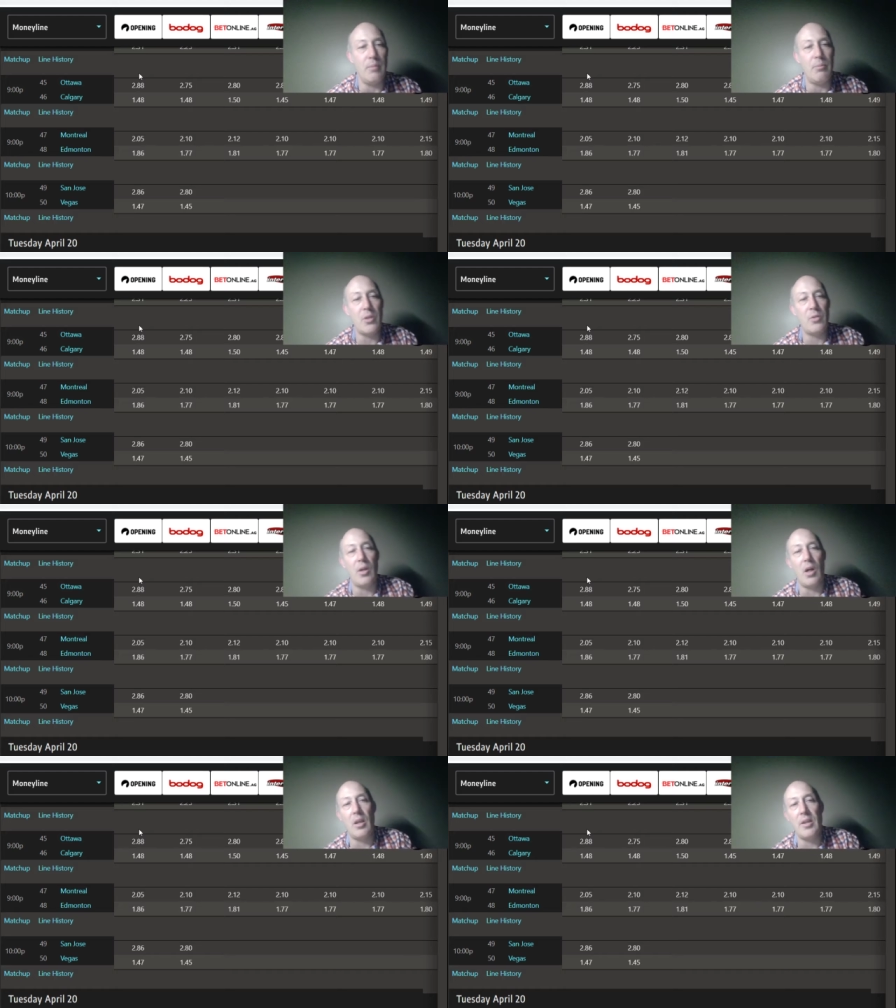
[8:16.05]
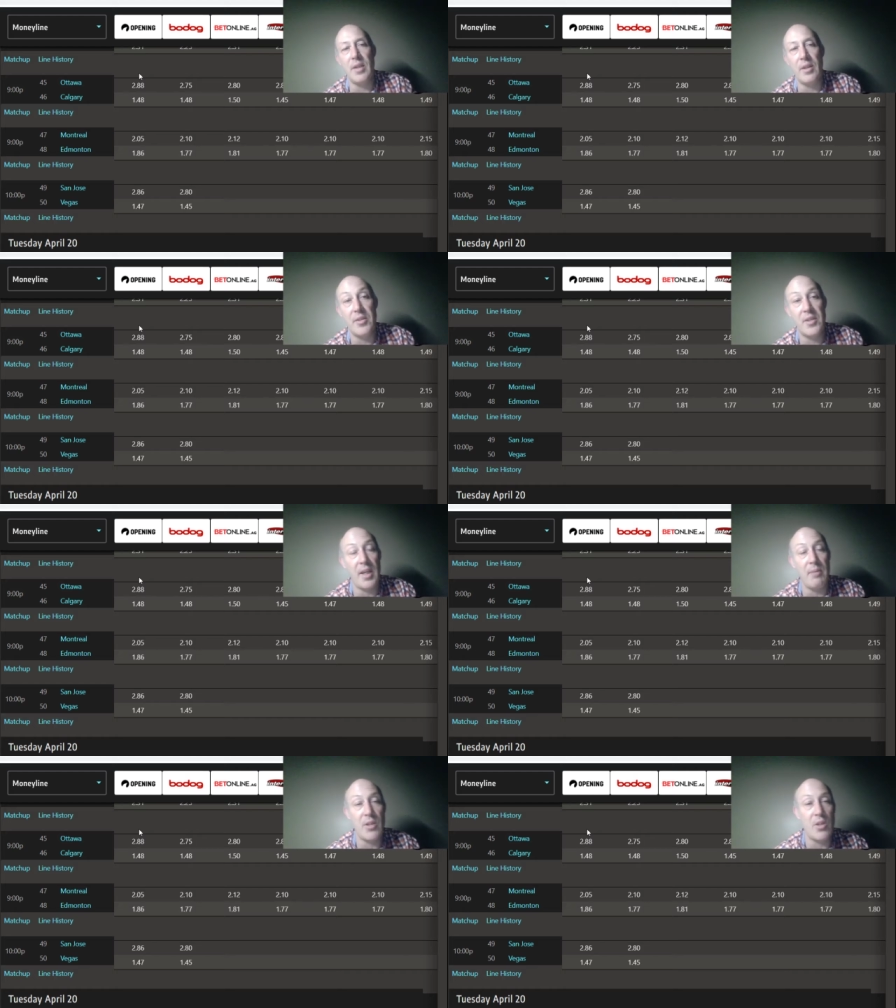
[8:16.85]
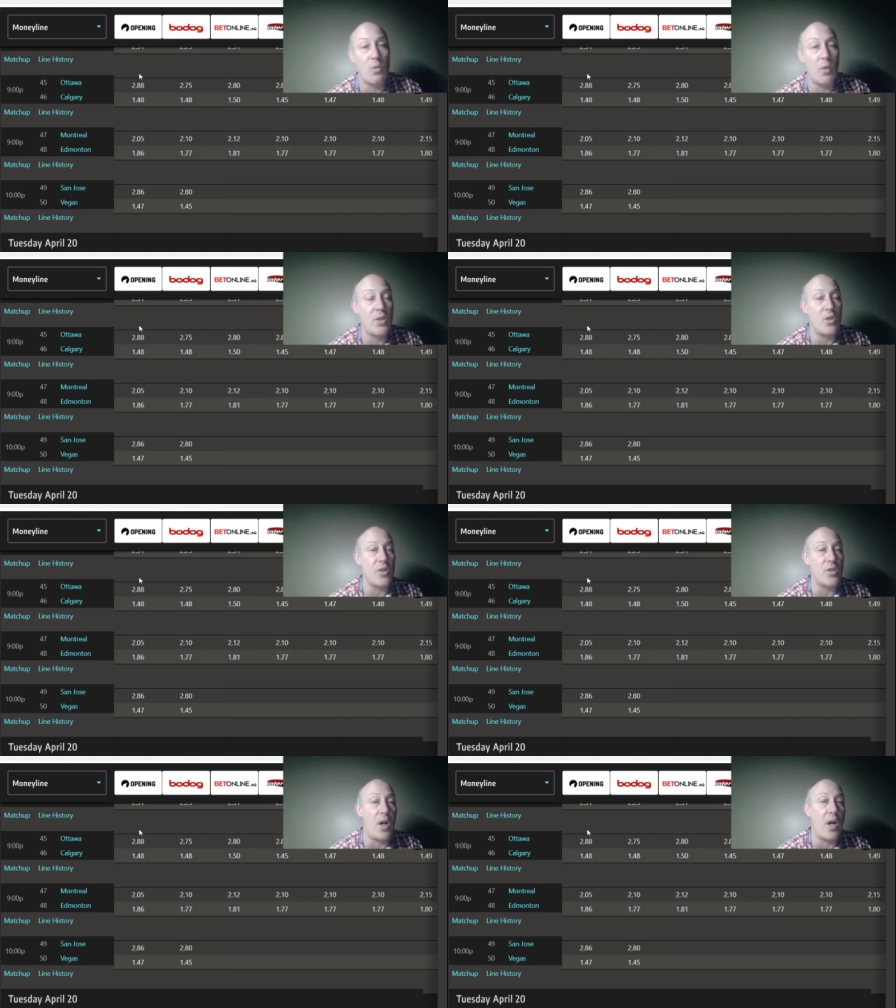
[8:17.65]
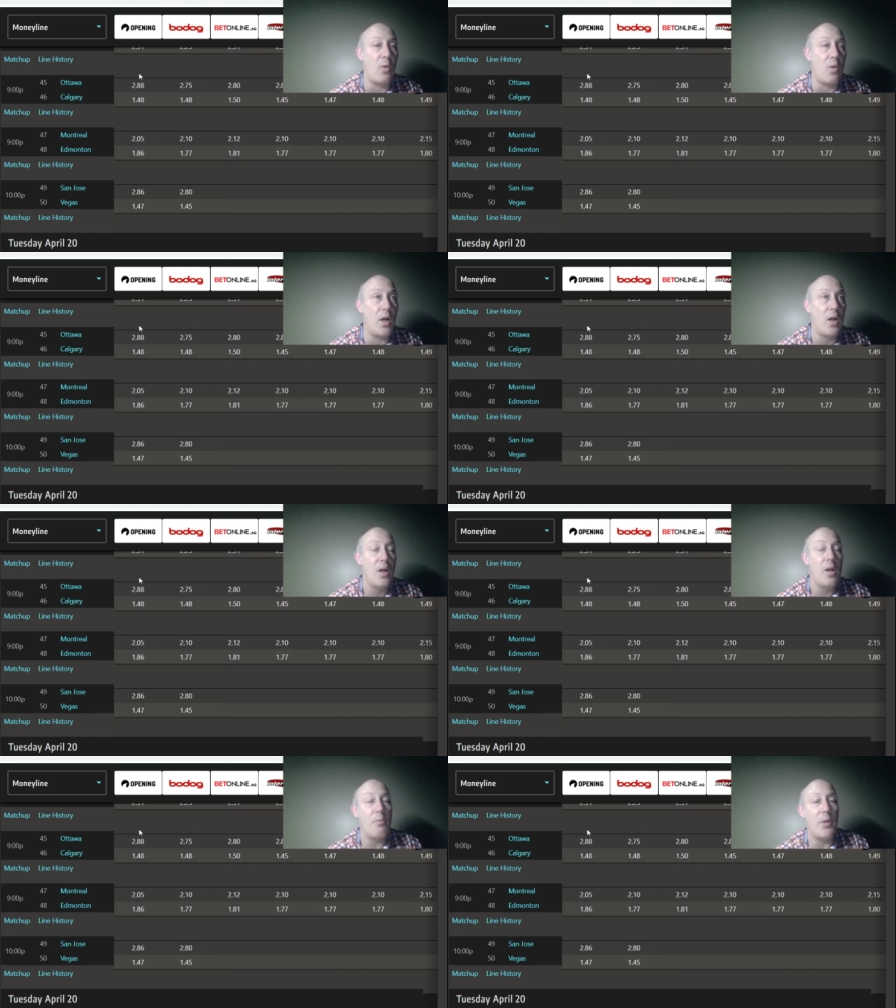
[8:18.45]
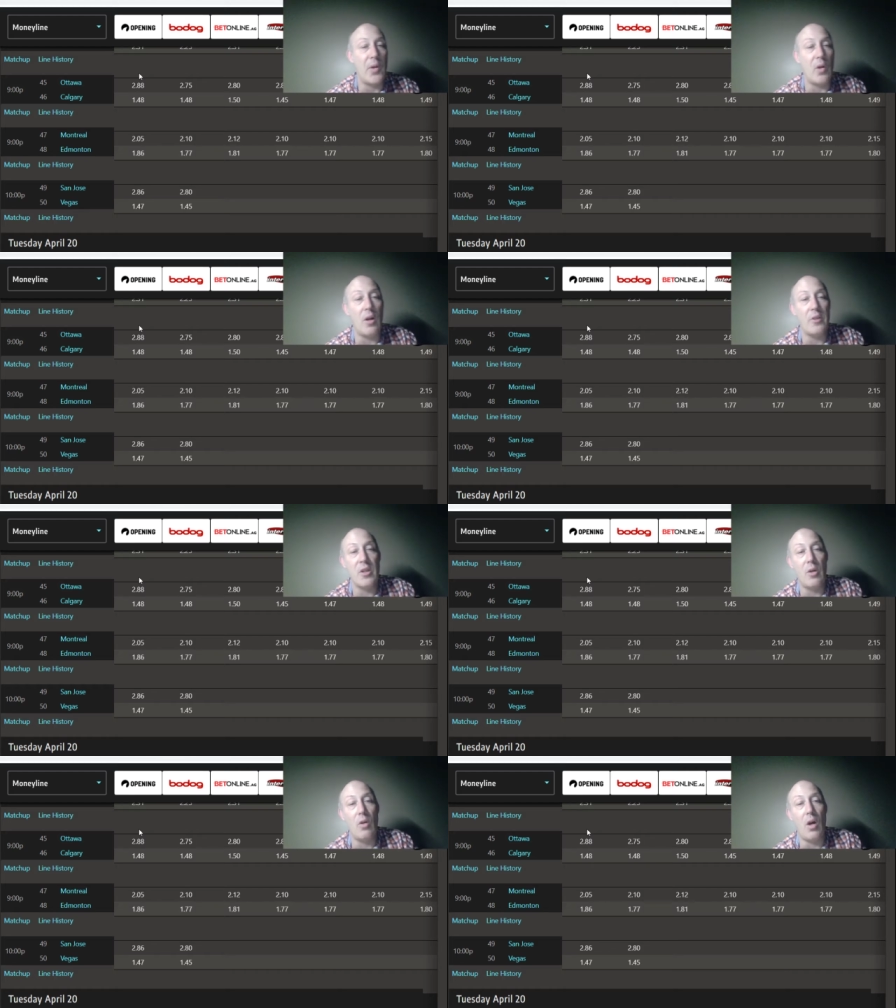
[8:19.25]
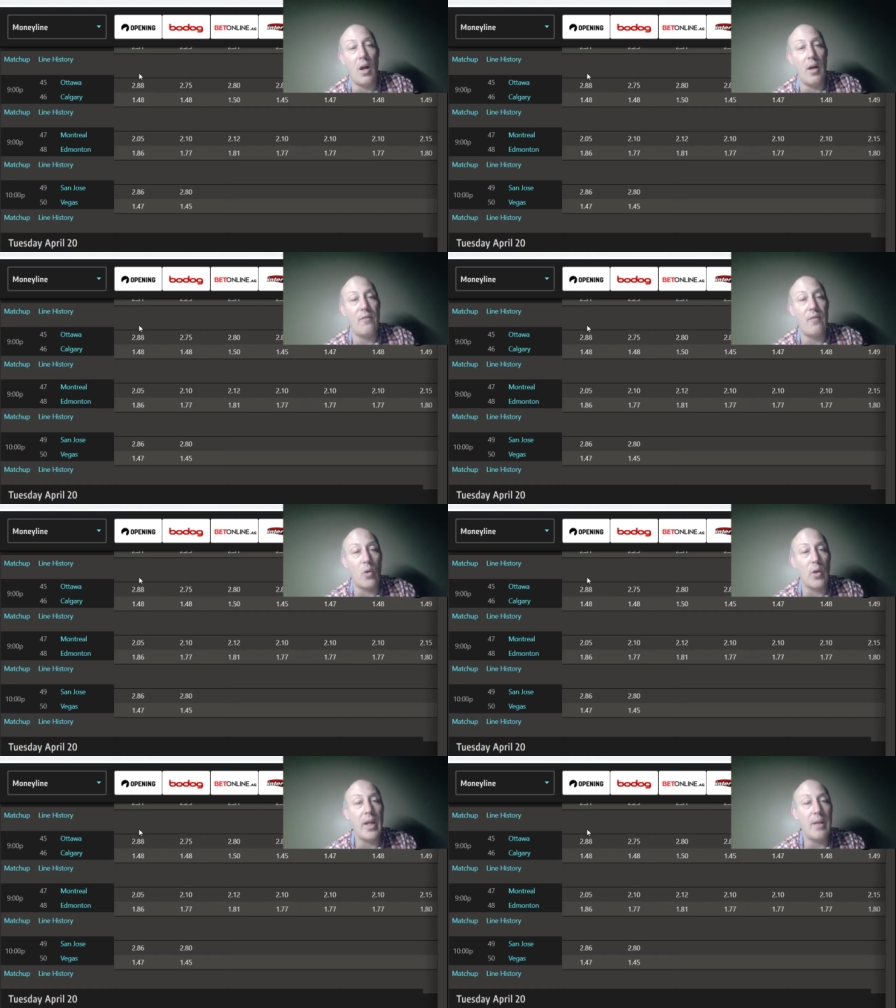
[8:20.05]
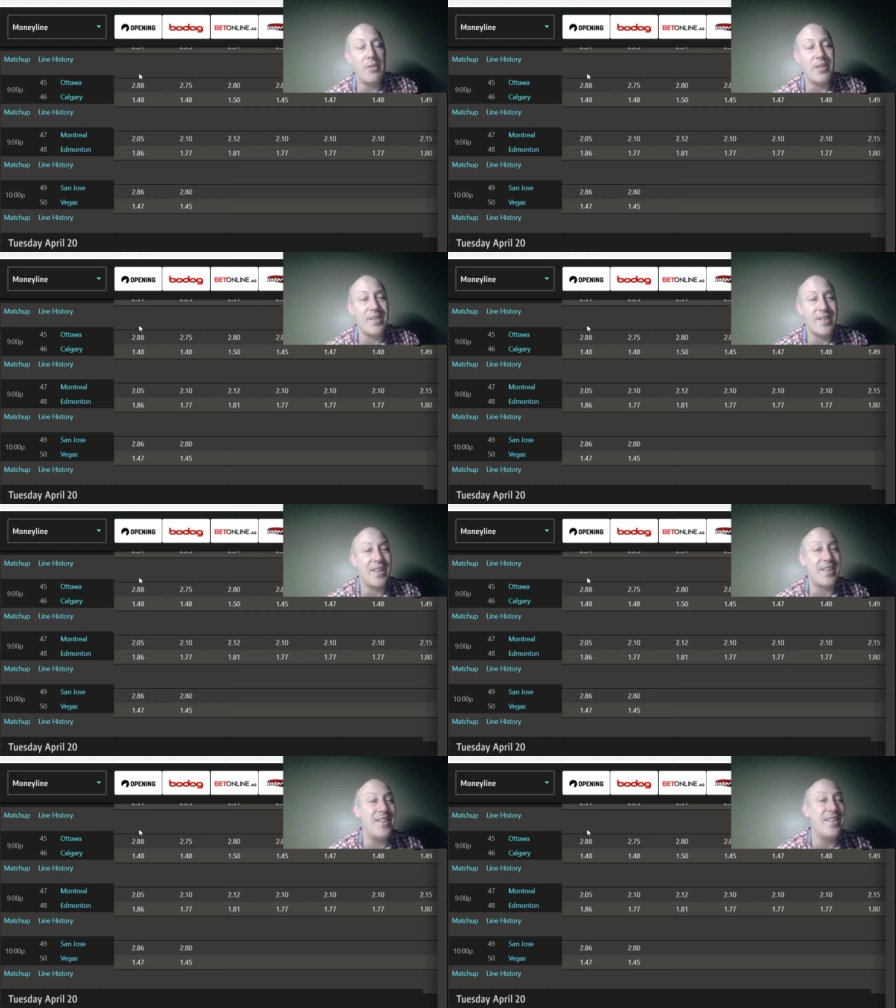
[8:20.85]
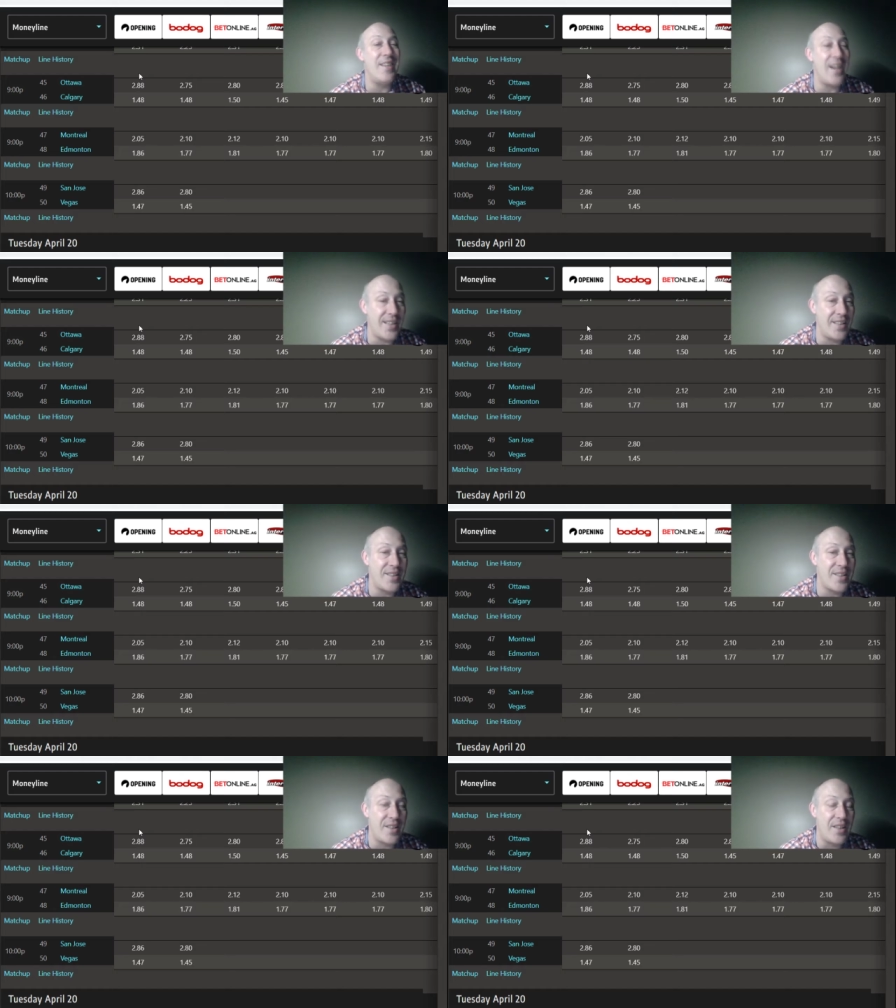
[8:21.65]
Montreal is at the same situation as Ottawa, but they're also on 4 games in 6 nights.